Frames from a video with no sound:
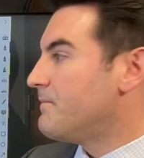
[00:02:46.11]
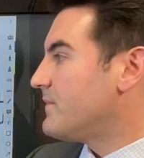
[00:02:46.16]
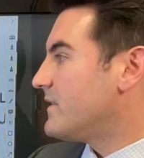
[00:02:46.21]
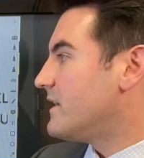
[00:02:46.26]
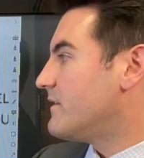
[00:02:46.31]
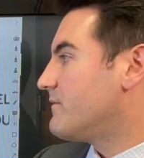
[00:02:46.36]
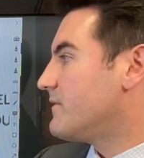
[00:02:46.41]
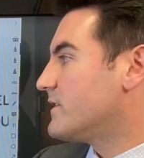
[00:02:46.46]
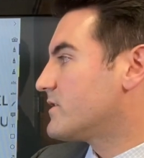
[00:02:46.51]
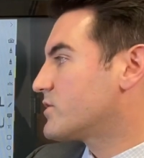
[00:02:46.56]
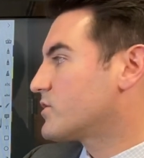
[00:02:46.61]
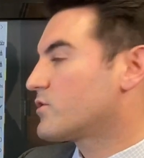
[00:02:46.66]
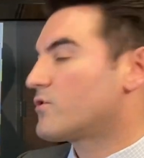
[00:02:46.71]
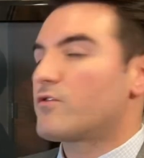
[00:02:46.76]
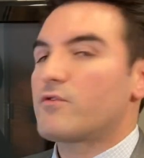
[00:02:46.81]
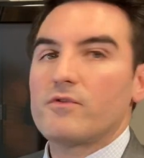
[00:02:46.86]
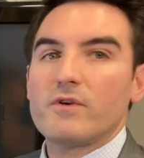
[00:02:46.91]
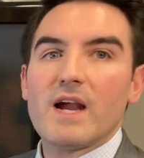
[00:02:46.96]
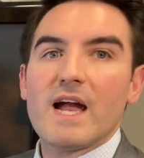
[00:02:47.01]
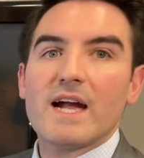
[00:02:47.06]
If this
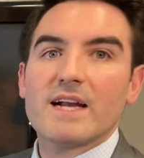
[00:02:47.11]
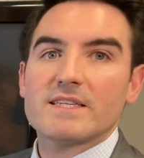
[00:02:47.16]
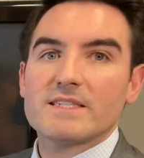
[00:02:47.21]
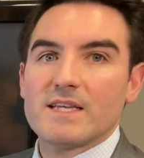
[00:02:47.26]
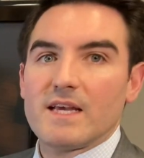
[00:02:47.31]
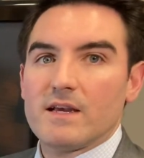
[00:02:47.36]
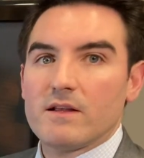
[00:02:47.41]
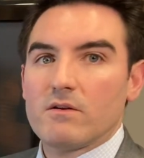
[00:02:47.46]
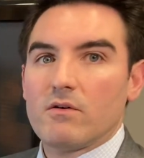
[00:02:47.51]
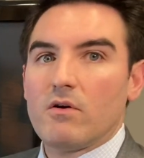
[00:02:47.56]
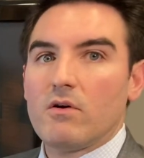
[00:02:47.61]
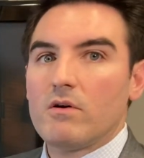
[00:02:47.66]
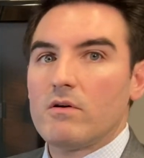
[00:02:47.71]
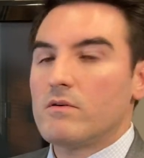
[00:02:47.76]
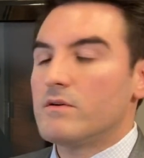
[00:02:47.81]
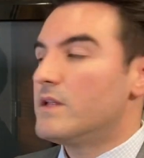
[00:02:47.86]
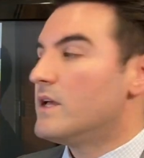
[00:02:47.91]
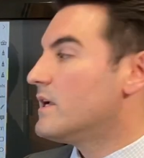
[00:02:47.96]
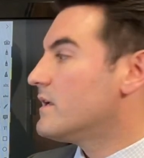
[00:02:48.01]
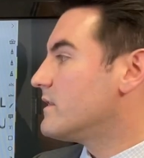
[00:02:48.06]
cracks at
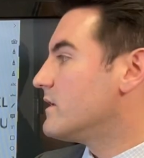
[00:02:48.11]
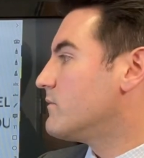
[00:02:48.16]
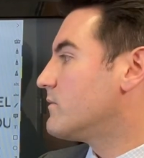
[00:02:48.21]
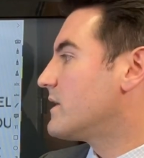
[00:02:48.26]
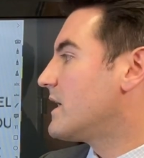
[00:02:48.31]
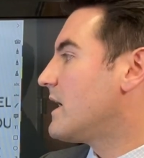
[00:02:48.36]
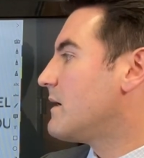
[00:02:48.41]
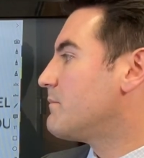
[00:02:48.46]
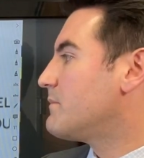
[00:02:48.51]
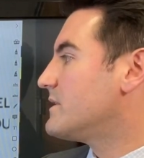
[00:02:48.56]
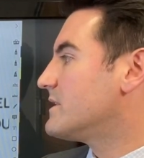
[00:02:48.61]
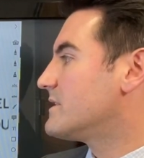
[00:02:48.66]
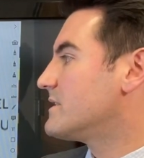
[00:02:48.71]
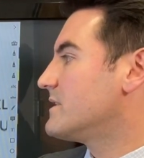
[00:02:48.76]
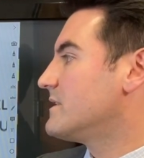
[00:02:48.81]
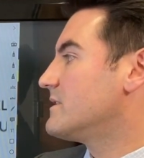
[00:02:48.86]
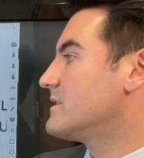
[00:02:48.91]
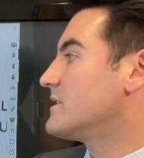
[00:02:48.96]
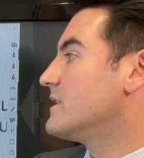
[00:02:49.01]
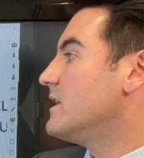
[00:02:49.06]
all, then what happens
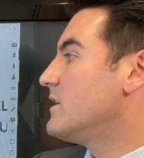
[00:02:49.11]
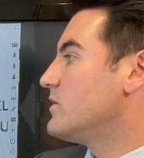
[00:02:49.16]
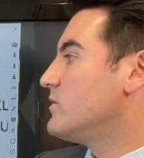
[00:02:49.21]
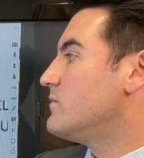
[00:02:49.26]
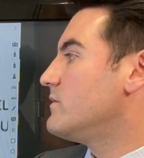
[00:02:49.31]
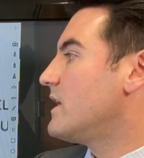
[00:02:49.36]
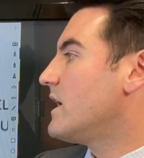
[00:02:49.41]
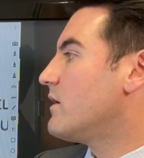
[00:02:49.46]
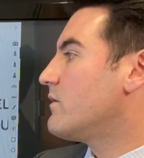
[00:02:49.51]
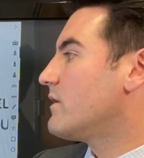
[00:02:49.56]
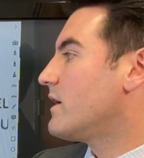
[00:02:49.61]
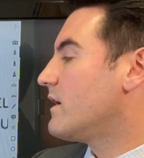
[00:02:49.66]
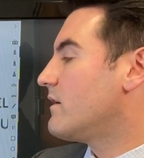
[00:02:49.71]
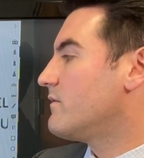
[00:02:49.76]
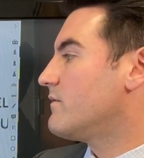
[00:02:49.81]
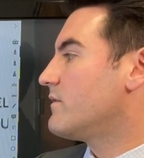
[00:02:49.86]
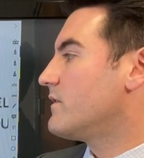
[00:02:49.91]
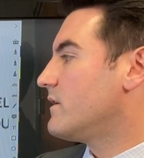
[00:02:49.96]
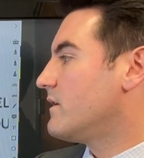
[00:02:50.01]
is you now have